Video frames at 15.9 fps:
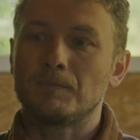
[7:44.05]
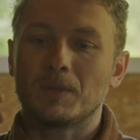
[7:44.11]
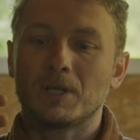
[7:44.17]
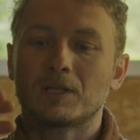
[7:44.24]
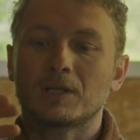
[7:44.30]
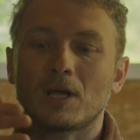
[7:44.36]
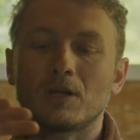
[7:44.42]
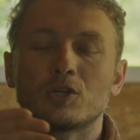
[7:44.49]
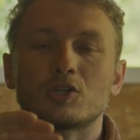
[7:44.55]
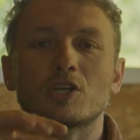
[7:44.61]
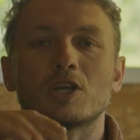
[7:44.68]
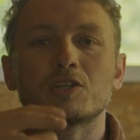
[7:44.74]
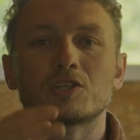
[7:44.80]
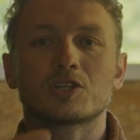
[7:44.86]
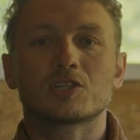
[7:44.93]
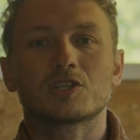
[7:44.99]
it kind of
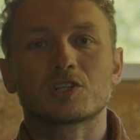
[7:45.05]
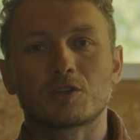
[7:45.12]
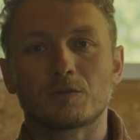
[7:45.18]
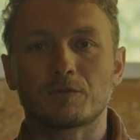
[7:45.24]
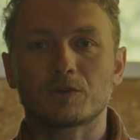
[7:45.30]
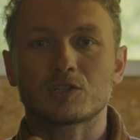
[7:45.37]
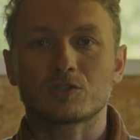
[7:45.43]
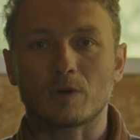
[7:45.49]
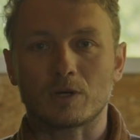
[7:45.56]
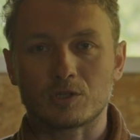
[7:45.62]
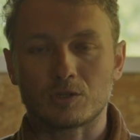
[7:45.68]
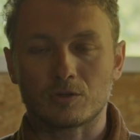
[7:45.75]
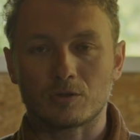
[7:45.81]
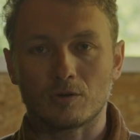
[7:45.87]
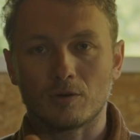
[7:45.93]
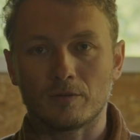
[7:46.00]
changes the surface
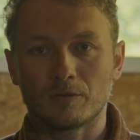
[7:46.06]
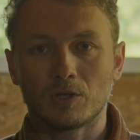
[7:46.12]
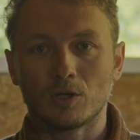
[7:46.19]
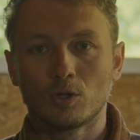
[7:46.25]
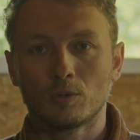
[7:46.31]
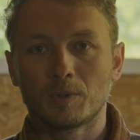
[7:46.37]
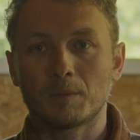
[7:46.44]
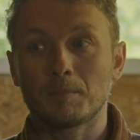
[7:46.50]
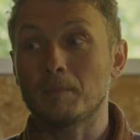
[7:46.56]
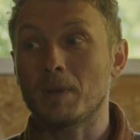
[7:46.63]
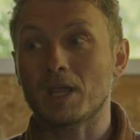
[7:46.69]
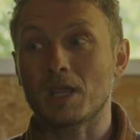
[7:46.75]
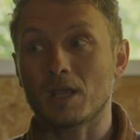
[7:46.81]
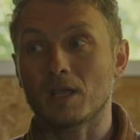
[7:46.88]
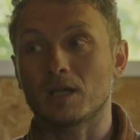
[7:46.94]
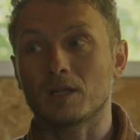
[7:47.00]
structure of the aluminum,
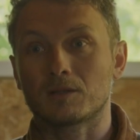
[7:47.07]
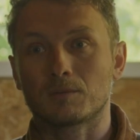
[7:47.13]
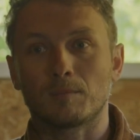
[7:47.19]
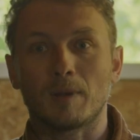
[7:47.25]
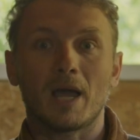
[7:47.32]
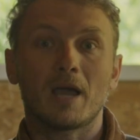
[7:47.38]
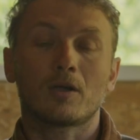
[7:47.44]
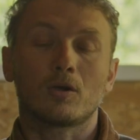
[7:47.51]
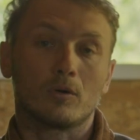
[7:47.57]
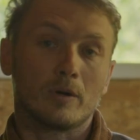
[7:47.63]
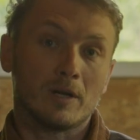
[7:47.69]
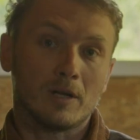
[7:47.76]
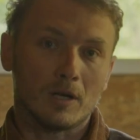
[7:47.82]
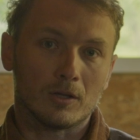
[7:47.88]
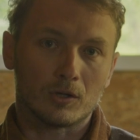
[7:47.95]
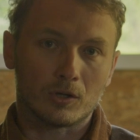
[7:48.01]
making it black or
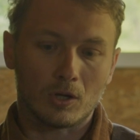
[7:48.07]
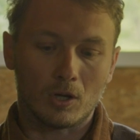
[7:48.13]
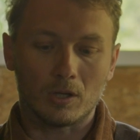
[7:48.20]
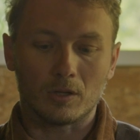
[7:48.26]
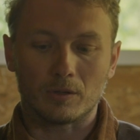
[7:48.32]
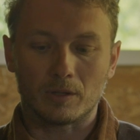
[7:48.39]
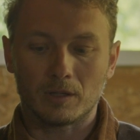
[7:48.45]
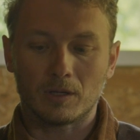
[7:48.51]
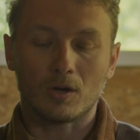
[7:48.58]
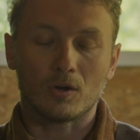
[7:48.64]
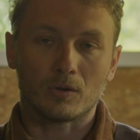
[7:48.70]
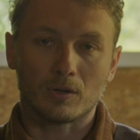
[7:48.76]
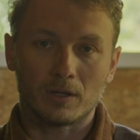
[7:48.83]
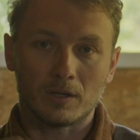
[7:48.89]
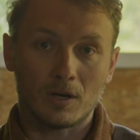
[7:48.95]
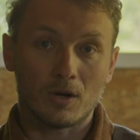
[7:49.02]
any other color.
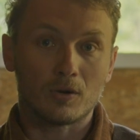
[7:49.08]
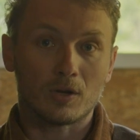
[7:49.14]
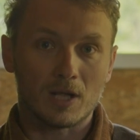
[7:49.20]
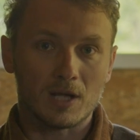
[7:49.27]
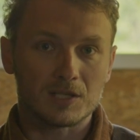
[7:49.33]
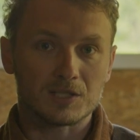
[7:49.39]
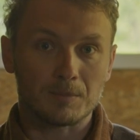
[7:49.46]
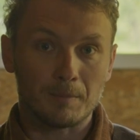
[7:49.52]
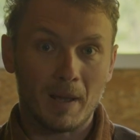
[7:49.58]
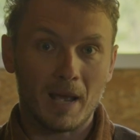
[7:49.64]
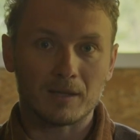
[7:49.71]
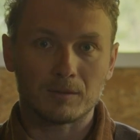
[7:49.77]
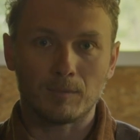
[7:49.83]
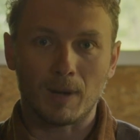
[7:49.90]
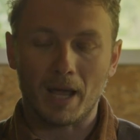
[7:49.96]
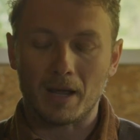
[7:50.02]
In our case,
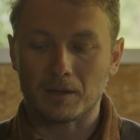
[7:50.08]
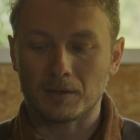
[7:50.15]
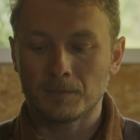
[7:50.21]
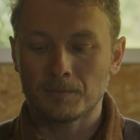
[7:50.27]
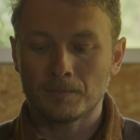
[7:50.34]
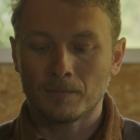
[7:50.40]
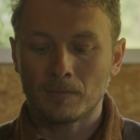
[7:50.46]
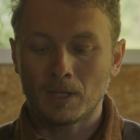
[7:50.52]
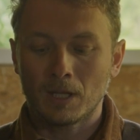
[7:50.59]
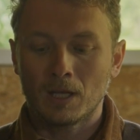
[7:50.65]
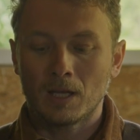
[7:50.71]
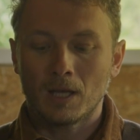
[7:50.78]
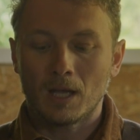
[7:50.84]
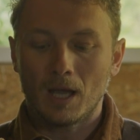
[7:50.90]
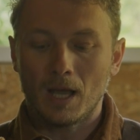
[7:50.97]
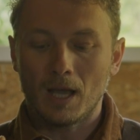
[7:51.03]
matte black.
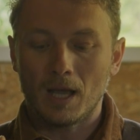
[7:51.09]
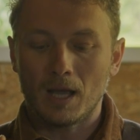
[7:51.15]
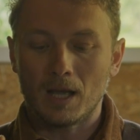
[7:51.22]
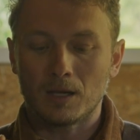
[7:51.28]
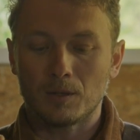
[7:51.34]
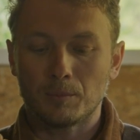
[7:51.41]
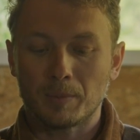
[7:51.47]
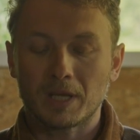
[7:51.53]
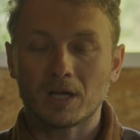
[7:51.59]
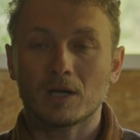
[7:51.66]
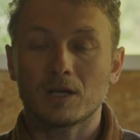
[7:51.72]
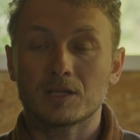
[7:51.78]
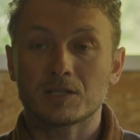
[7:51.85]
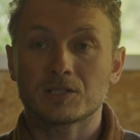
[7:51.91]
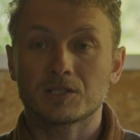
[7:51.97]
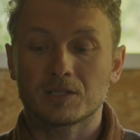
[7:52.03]
And
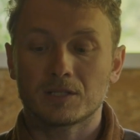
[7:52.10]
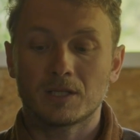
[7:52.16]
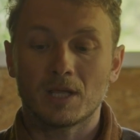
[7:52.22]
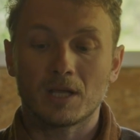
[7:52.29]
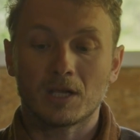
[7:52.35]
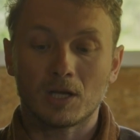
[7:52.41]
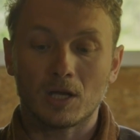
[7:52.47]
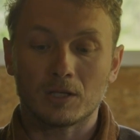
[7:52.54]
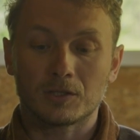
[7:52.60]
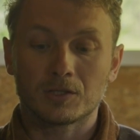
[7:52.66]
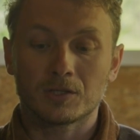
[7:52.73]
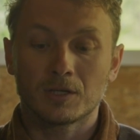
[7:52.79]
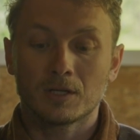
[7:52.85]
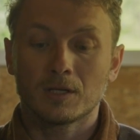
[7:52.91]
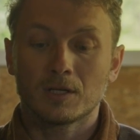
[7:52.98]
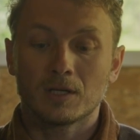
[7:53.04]
because they
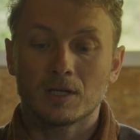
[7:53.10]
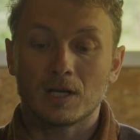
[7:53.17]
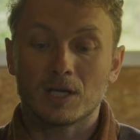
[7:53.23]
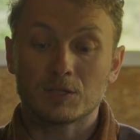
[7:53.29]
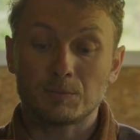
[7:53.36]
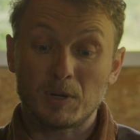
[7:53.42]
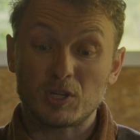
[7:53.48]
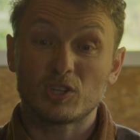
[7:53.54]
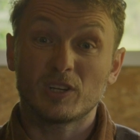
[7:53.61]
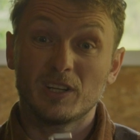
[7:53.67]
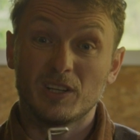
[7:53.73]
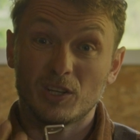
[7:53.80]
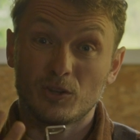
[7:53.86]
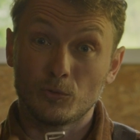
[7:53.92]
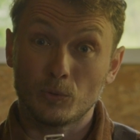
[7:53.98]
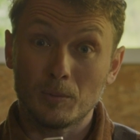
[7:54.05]
cut, especially
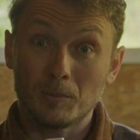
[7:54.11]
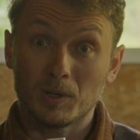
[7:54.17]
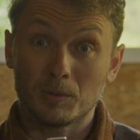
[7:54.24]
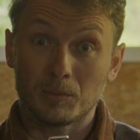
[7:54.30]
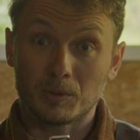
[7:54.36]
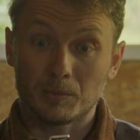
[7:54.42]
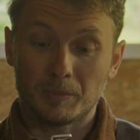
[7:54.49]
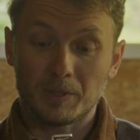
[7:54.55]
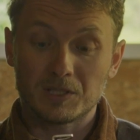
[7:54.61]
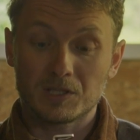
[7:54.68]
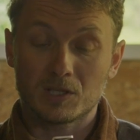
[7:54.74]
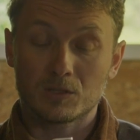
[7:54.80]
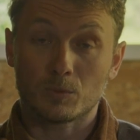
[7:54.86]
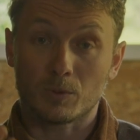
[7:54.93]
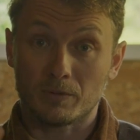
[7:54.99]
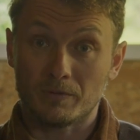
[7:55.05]
the 3mm
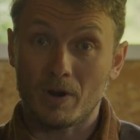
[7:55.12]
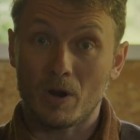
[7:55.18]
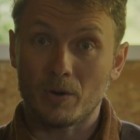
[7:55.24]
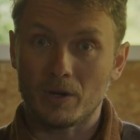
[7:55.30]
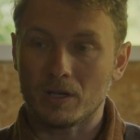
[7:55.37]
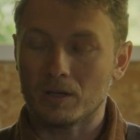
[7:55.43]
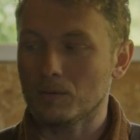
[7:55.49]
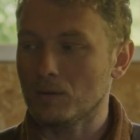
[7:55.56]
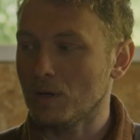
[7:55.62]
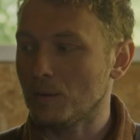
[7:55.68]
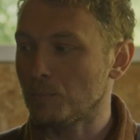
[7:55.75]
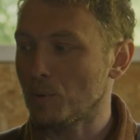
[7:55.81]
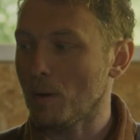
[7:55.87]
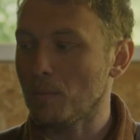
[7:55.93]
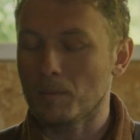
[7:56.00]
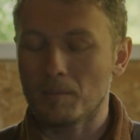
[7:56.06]
pieces were very
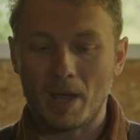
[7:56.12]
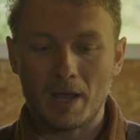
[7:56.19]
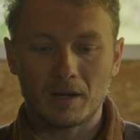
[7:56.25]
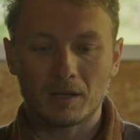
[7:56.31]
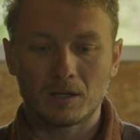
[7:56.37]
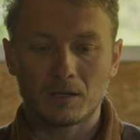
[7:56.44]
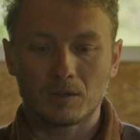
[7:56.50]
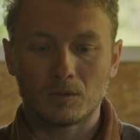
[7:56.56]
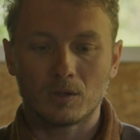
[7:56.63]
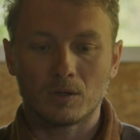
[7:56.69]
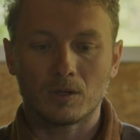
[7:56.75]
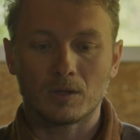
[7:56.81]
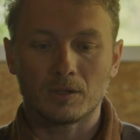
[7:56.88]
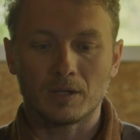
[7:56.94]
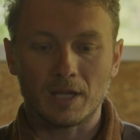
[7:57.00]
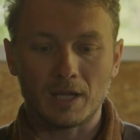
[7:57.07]
problematic,
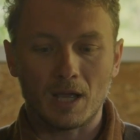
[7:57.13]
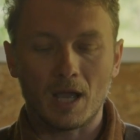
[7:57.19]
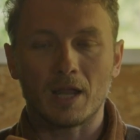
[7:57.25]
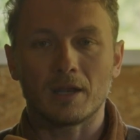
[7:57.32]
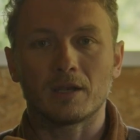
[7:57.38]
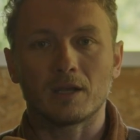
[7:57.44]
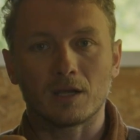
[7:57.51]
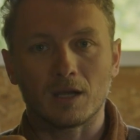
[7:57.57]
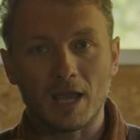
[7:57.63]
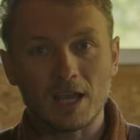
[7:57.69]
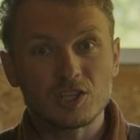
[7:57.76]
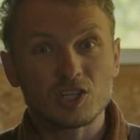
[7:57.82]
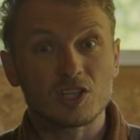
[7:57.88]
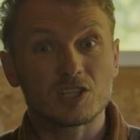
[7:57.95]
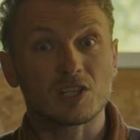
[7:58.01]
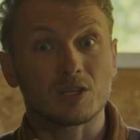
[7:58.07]
they had
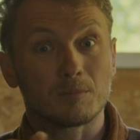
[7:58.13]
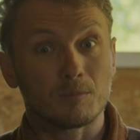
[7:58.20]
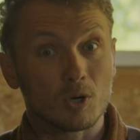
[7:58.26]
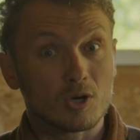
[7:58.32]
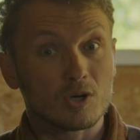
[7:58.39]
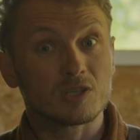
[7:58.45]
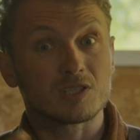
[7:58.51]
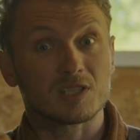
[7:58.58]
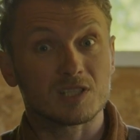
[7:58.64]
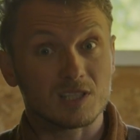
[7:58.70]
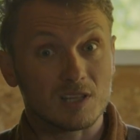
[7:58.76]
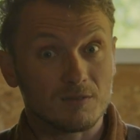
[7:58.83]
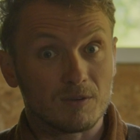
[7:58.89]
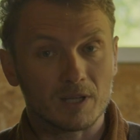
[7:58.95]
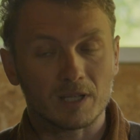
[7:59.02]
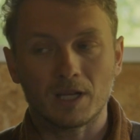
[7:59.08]
edges and burrs and
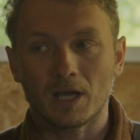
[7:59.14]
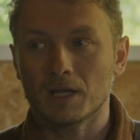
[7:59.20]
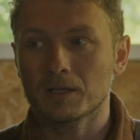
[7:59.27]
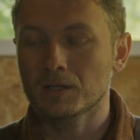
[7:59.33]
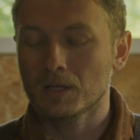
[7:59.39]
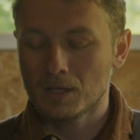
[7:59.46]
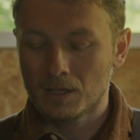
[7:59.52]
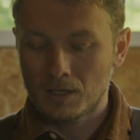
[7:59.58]
stuff like that,